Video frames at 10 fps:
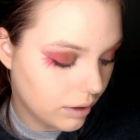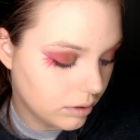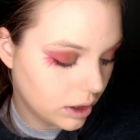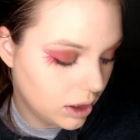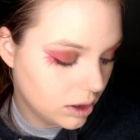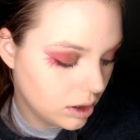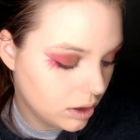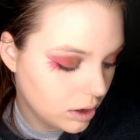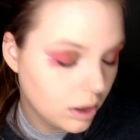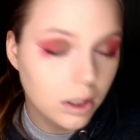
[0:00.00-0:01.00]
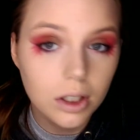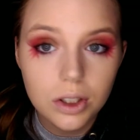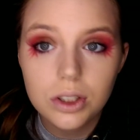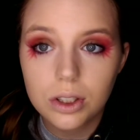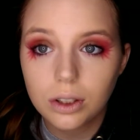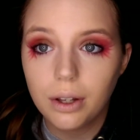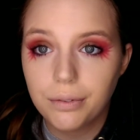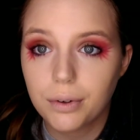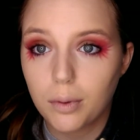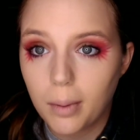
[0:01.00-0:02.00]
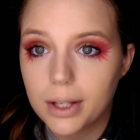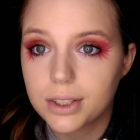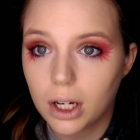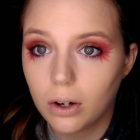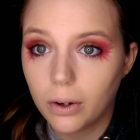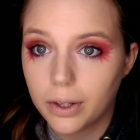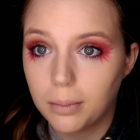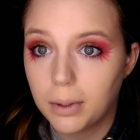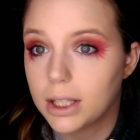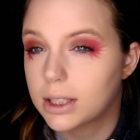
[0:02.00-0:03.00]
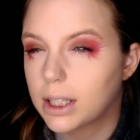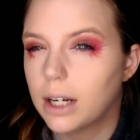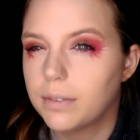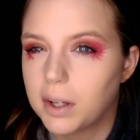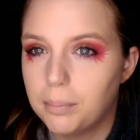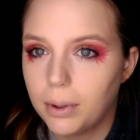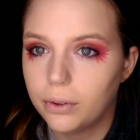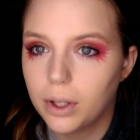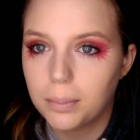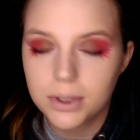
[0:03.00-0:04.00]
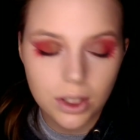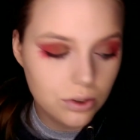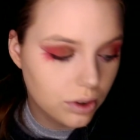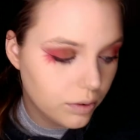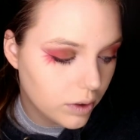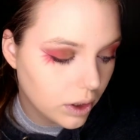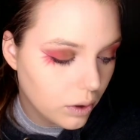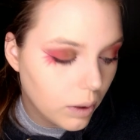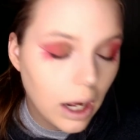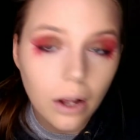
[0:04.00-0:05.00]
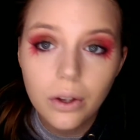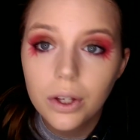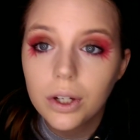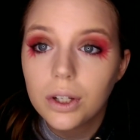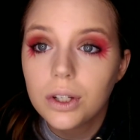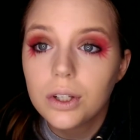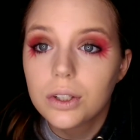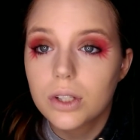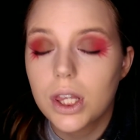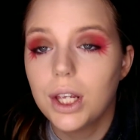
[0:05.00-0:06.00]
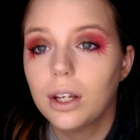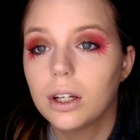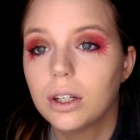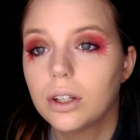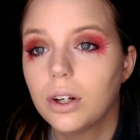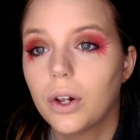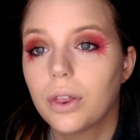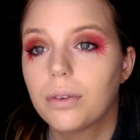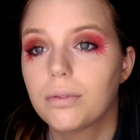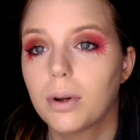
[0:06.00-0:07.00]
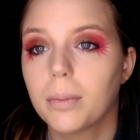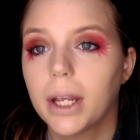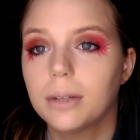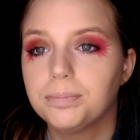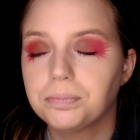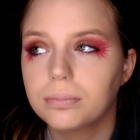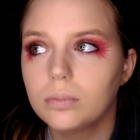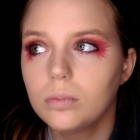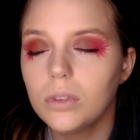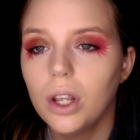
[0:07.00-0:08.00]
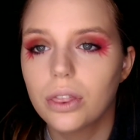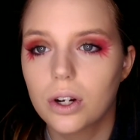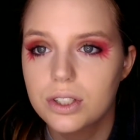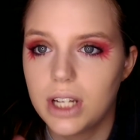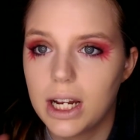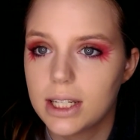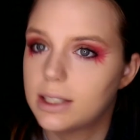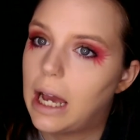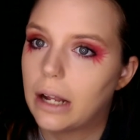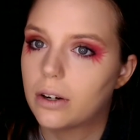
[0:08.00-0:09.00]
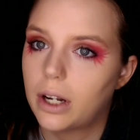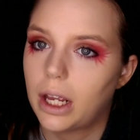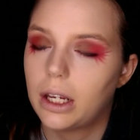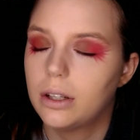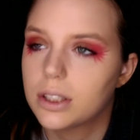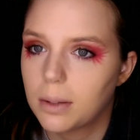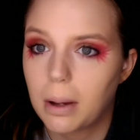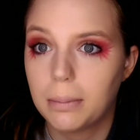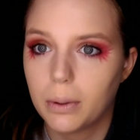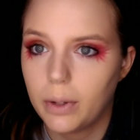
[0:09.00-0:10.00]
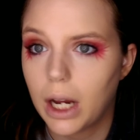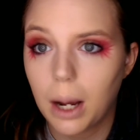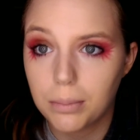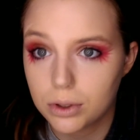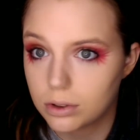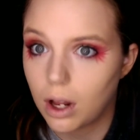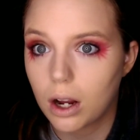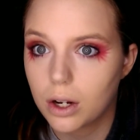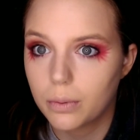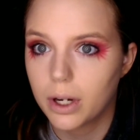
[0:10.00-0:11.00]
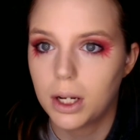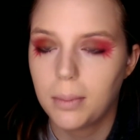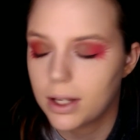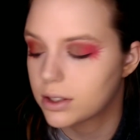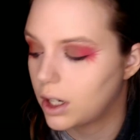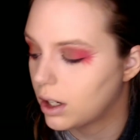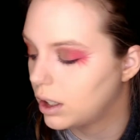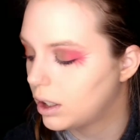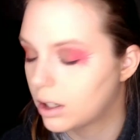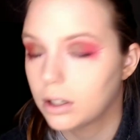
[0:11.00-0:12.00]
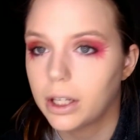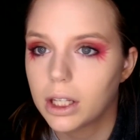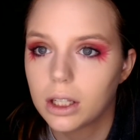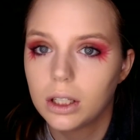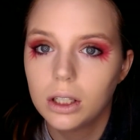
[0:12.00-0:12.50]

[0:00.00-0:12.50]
have like still leftover mascara on them and it's kind of like a buildup essentially for a little while. So I think from like Thursday to Saturday this upcoming week, I'm just not going to wear any mascara or like